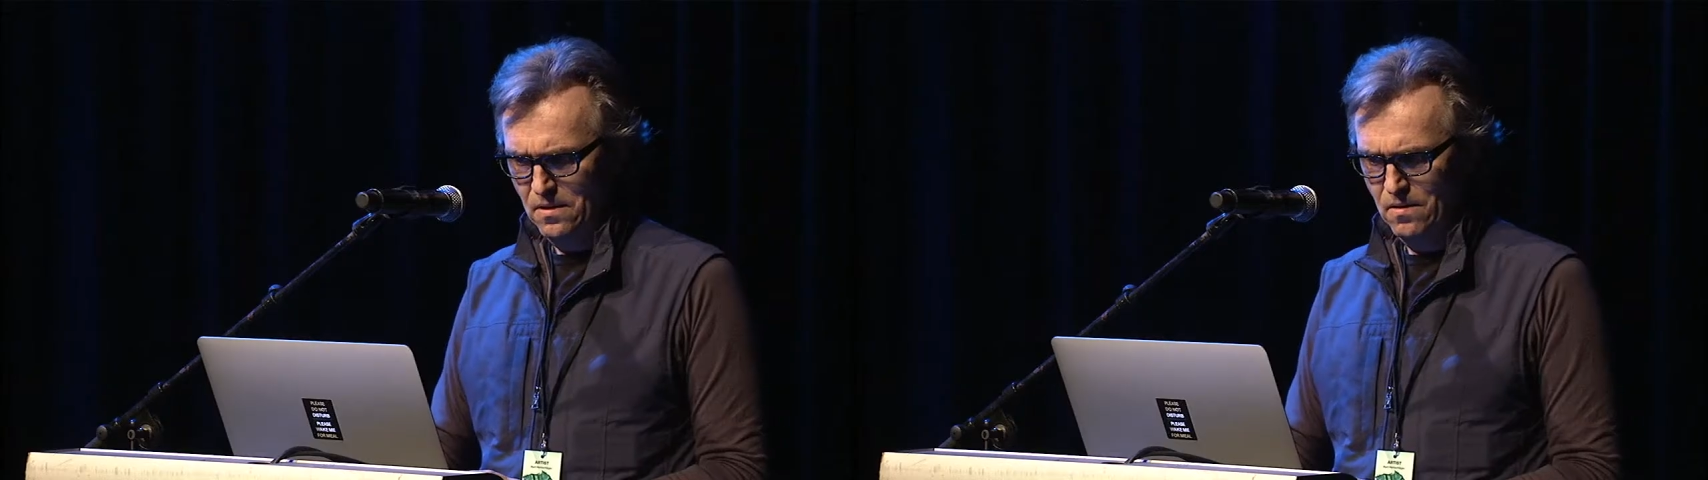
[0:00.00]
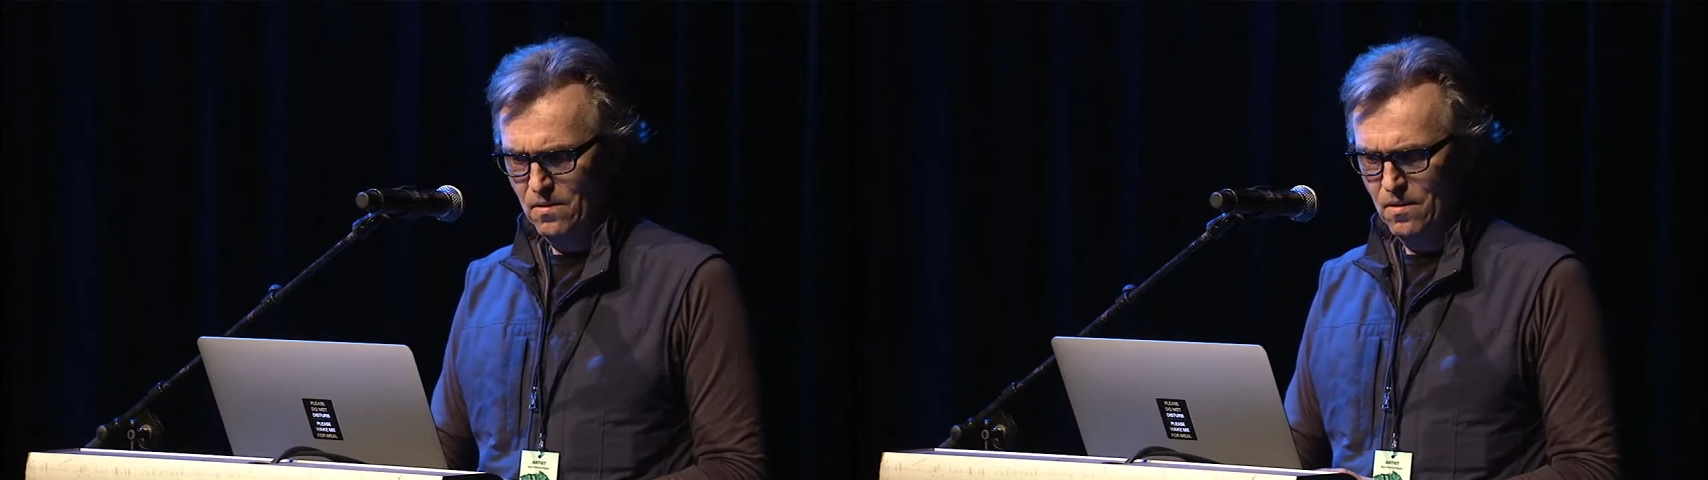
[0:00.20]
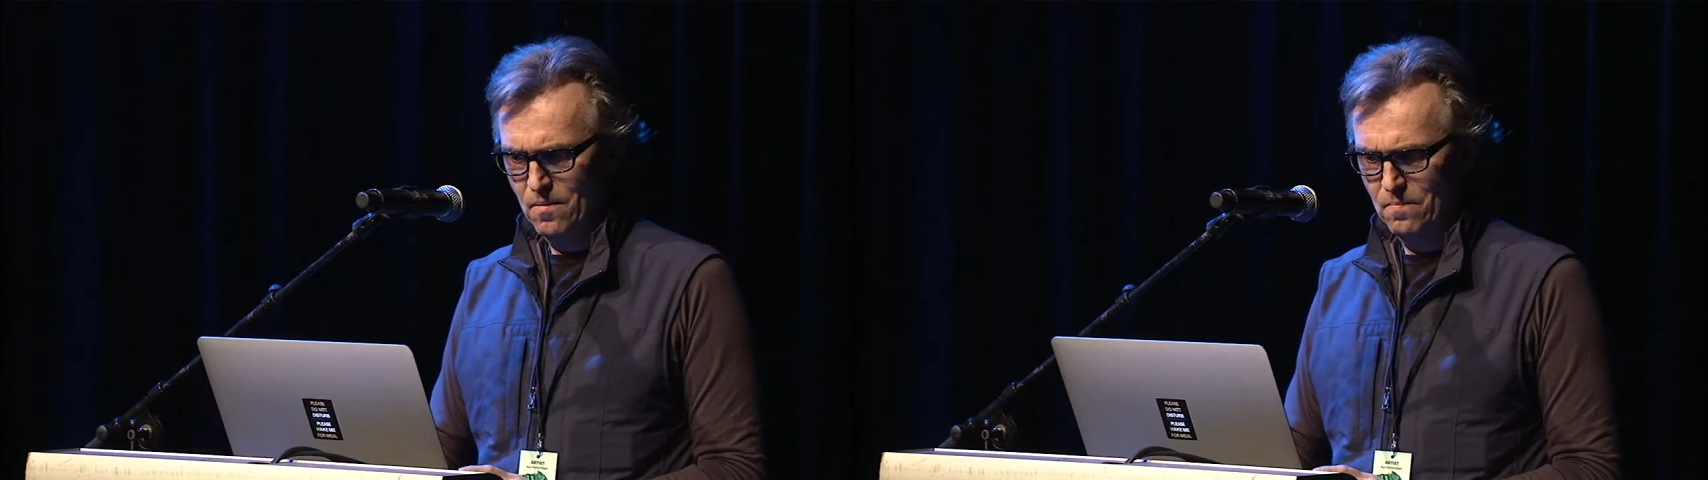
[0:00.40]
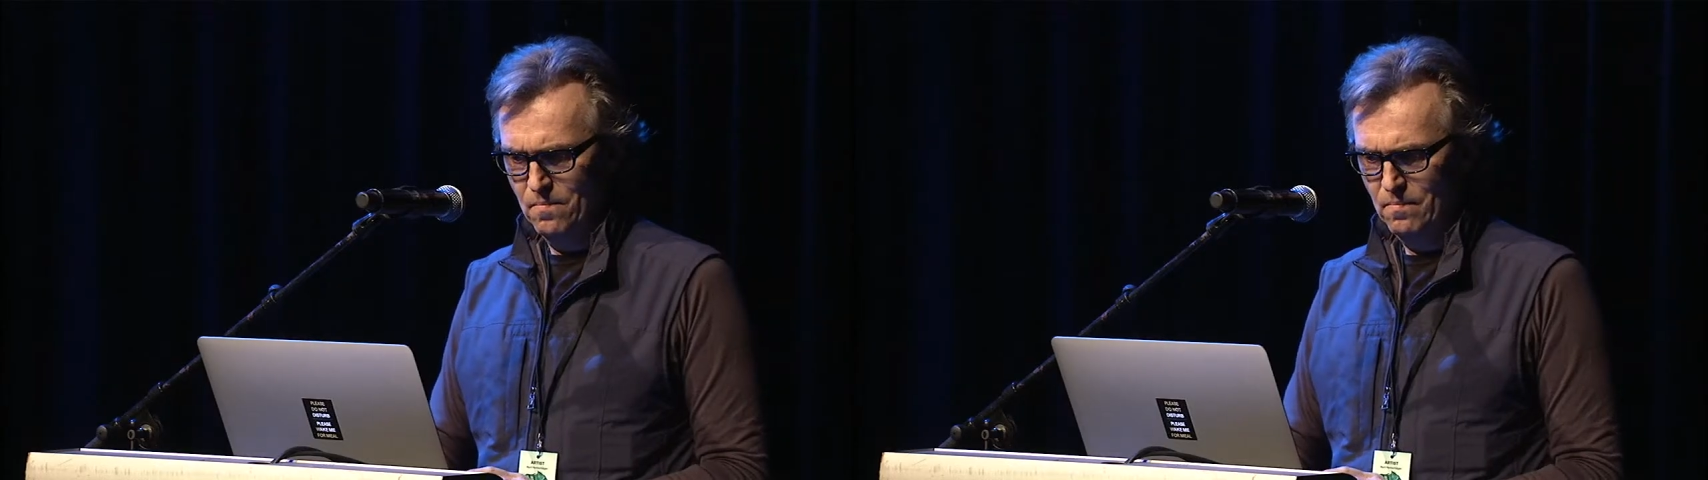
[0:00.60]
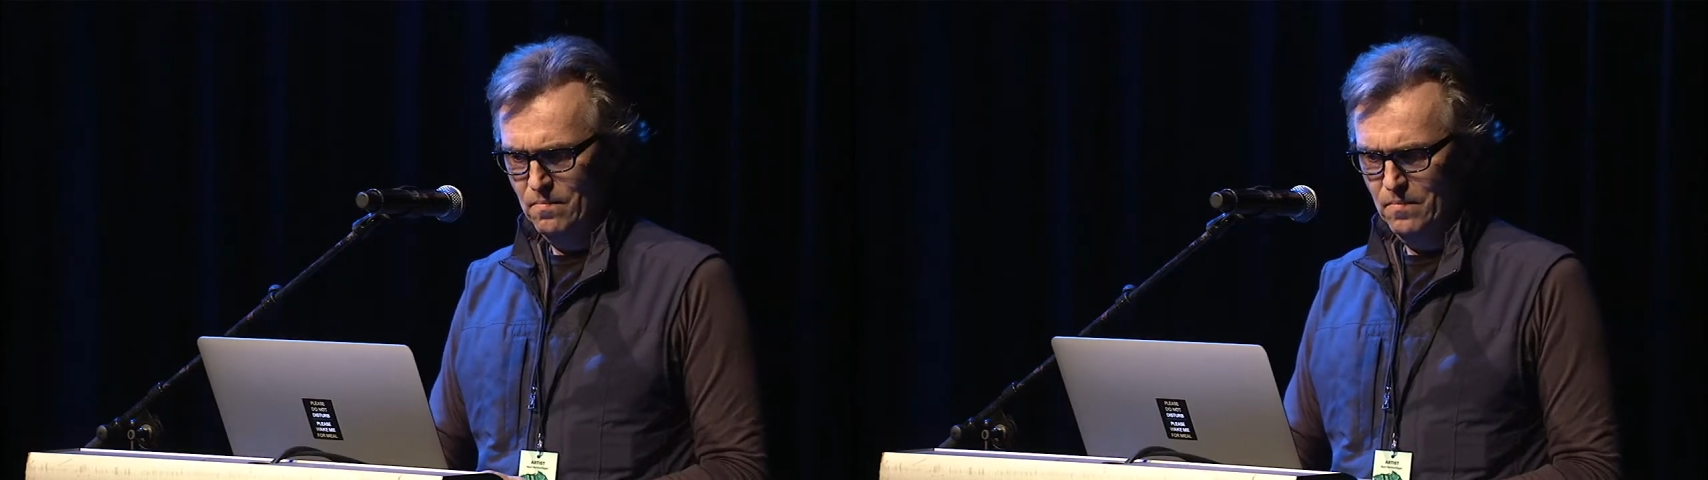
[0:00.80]

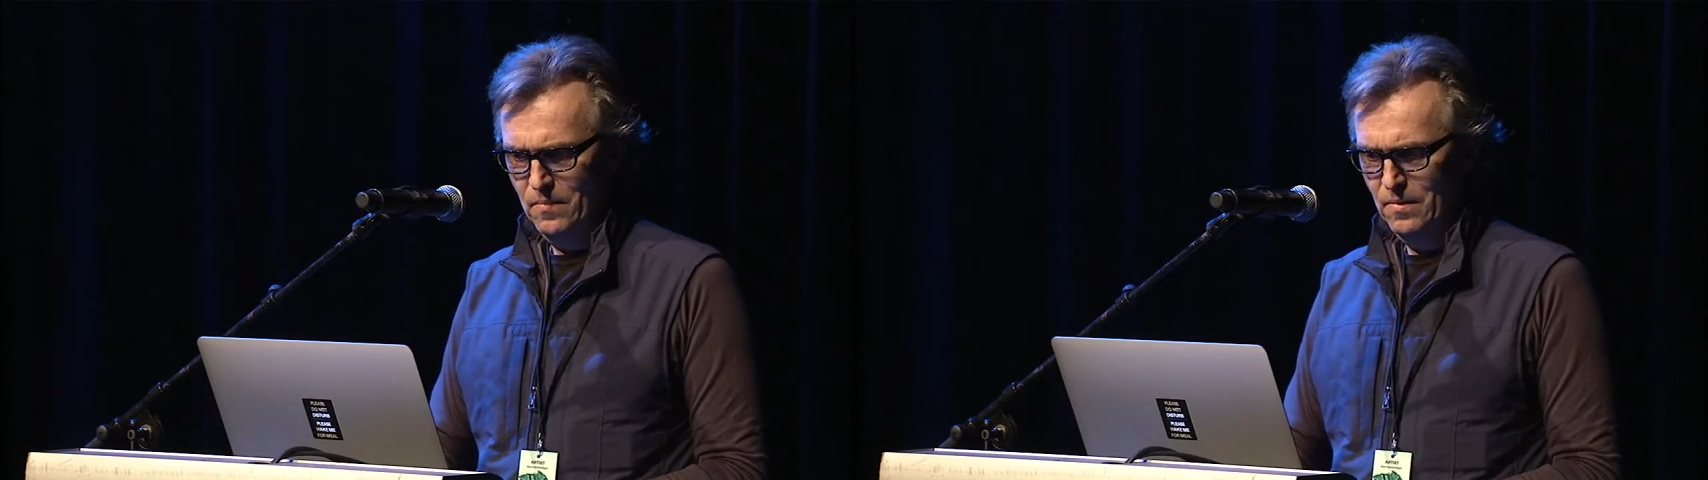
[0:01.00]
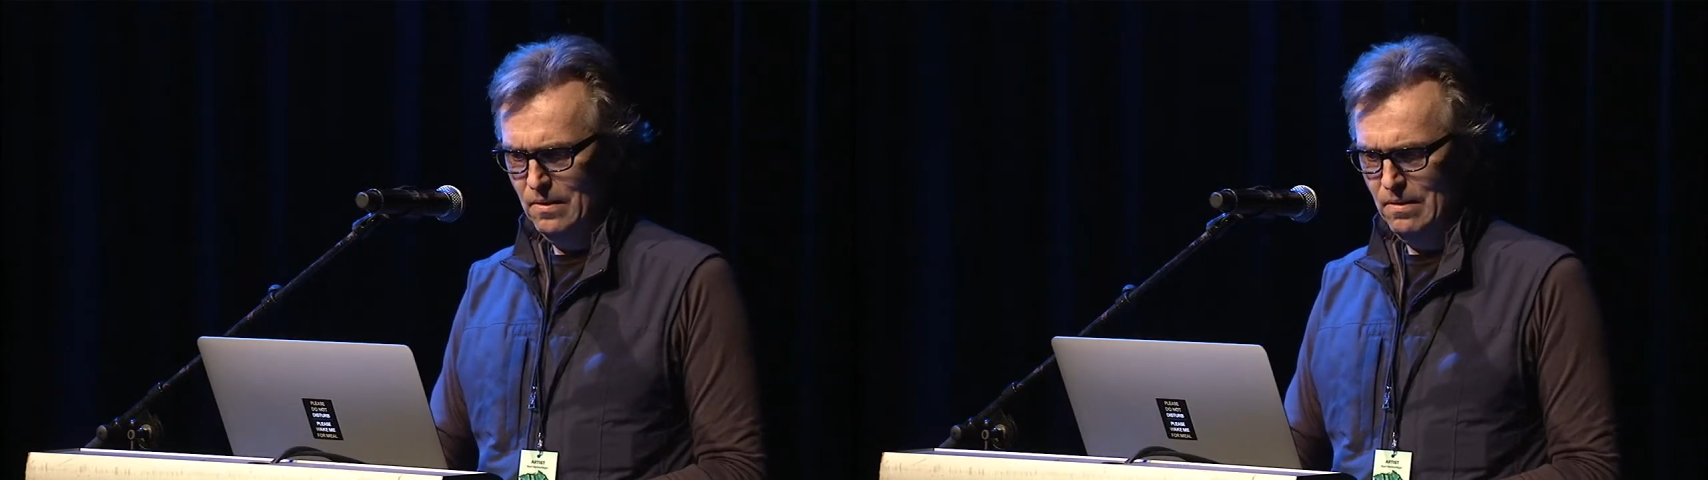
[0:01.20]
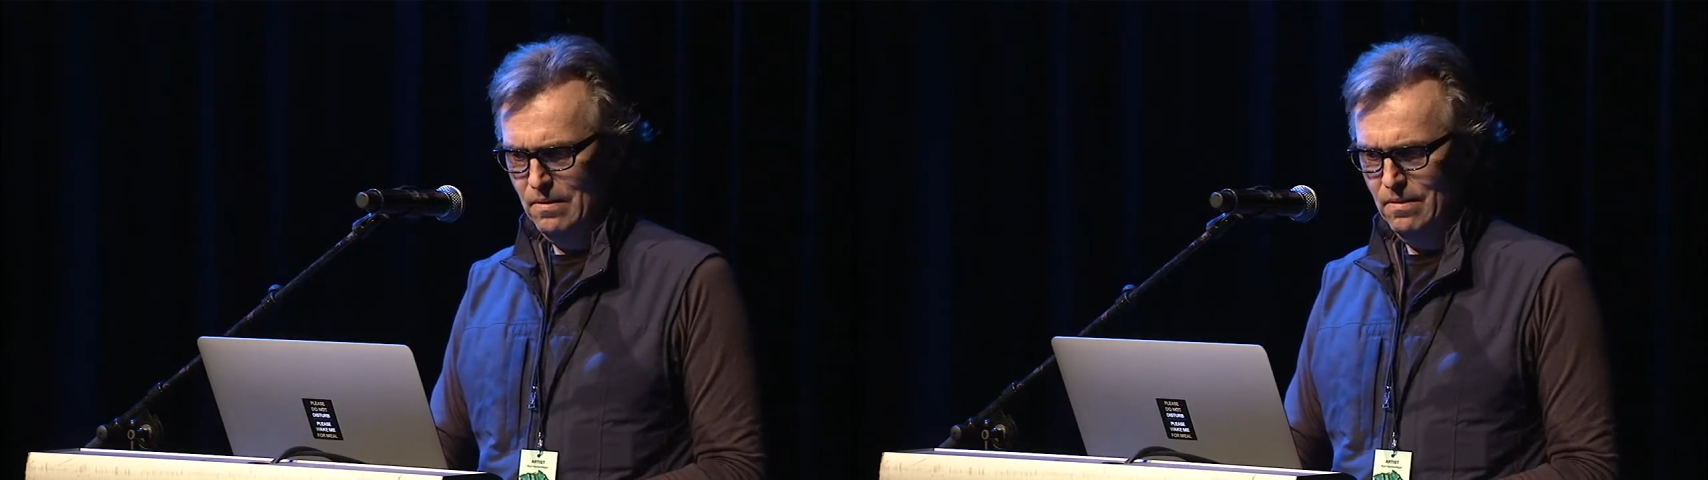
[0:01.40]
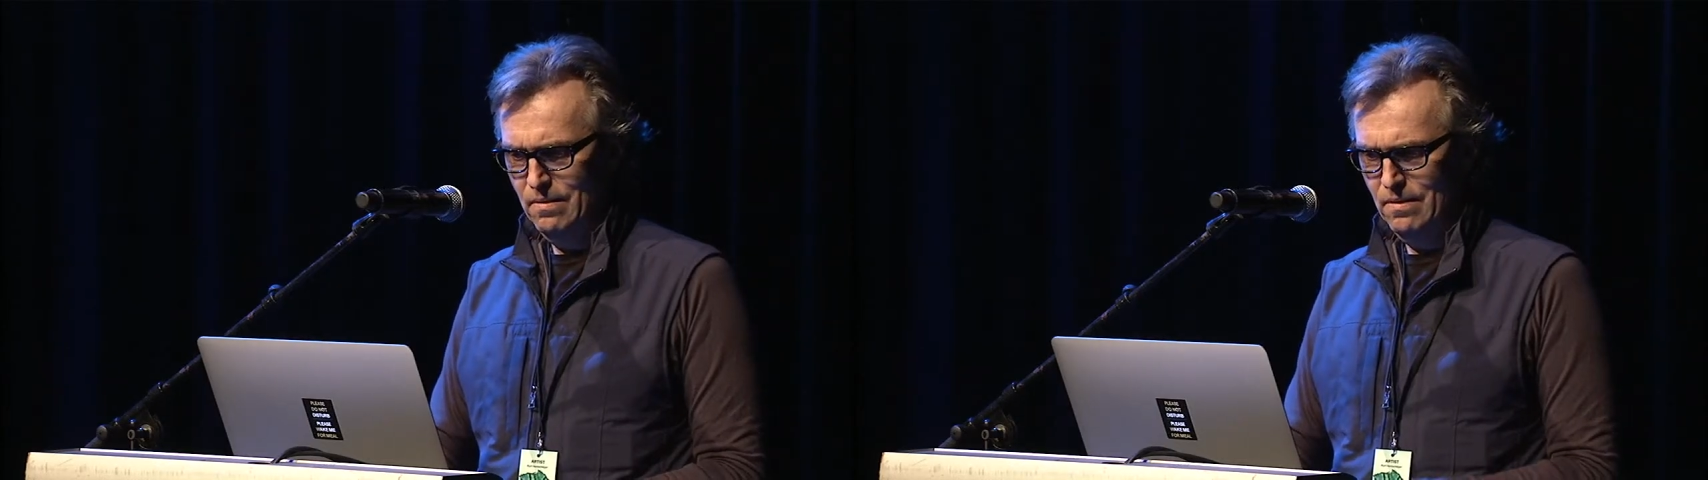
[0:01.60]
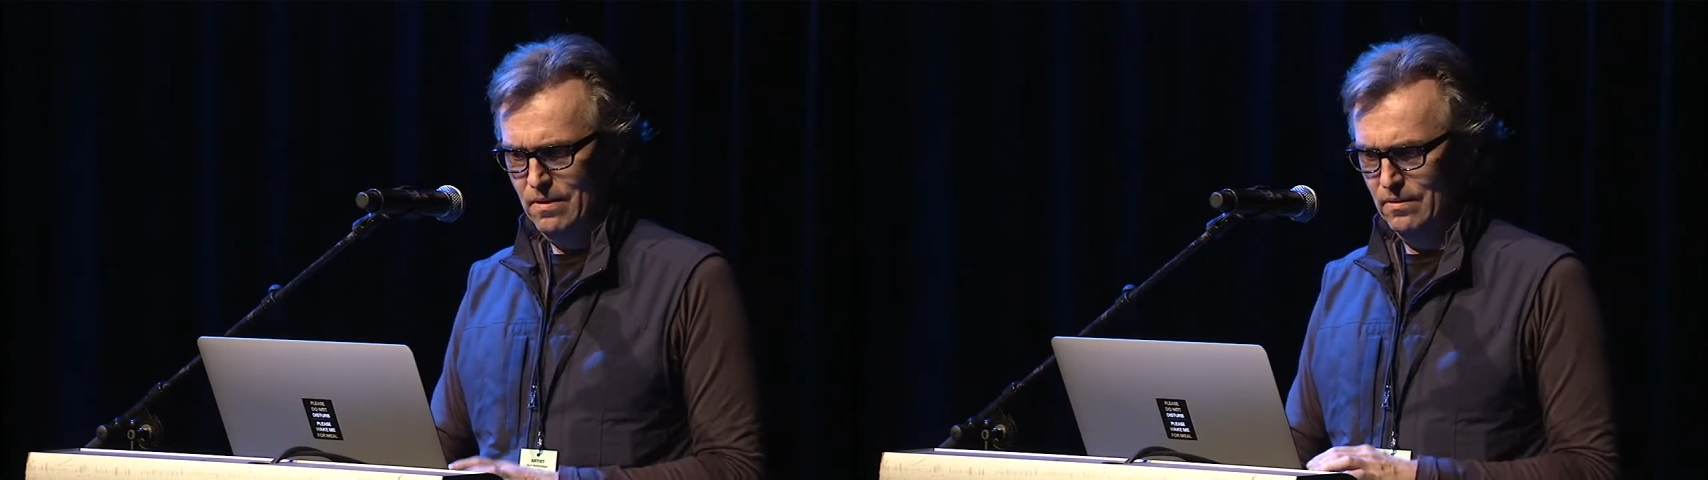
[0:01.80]
um,
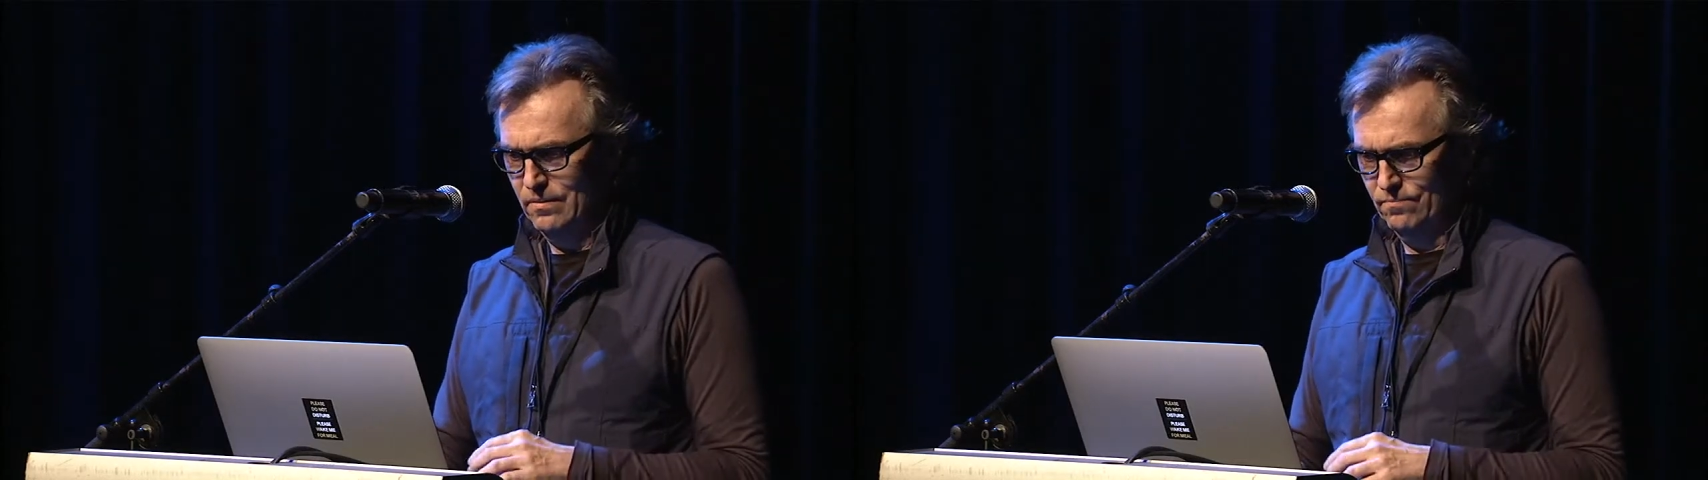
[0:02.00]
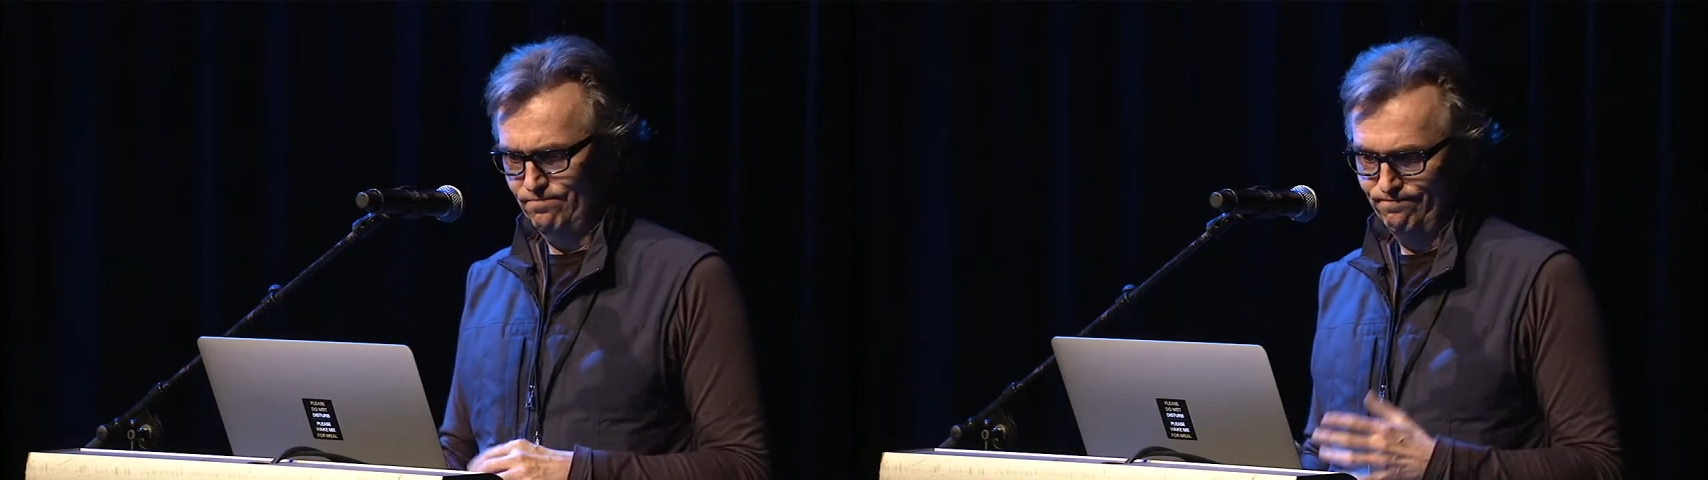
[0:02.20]
and